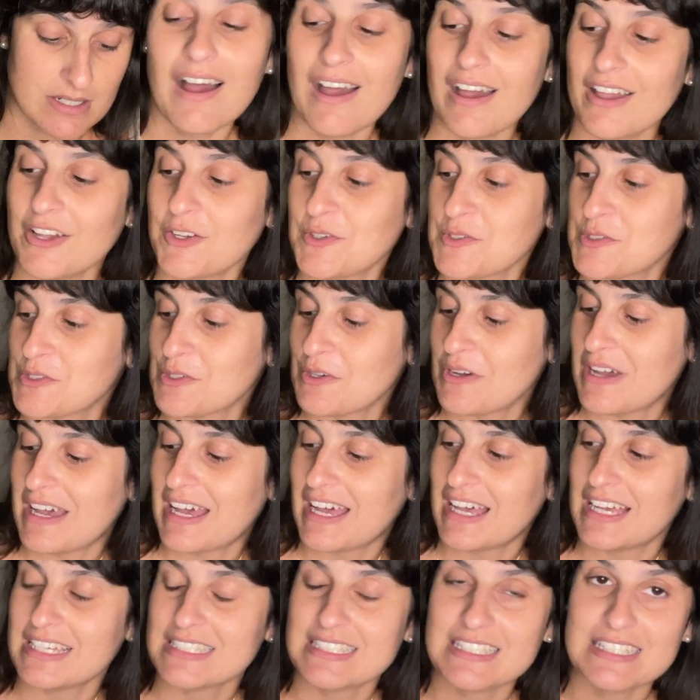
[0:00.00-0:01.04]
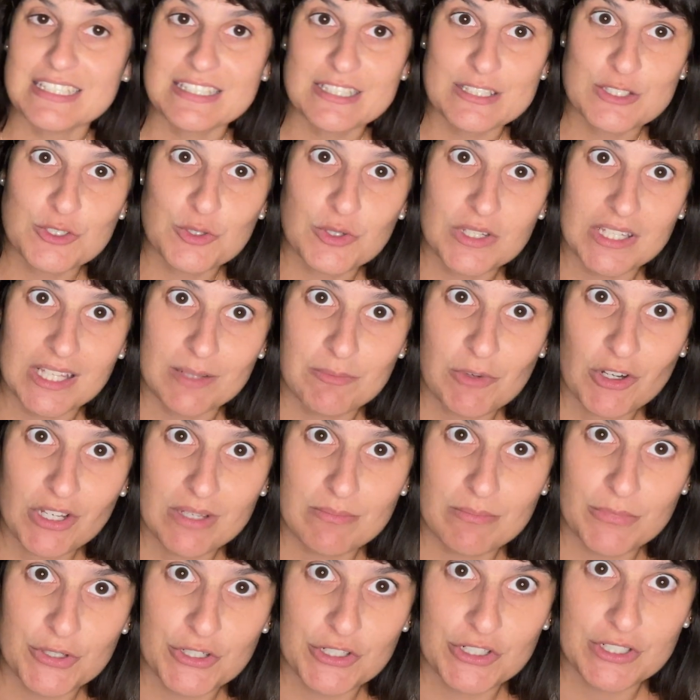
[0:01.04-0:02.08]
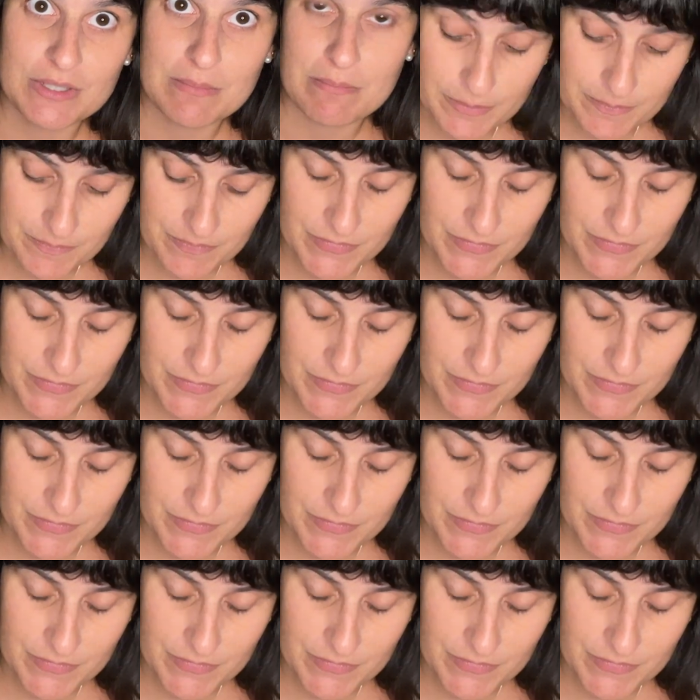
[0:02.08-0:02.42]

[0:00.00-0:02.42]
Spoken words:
I also had To Kill a Mockingbird.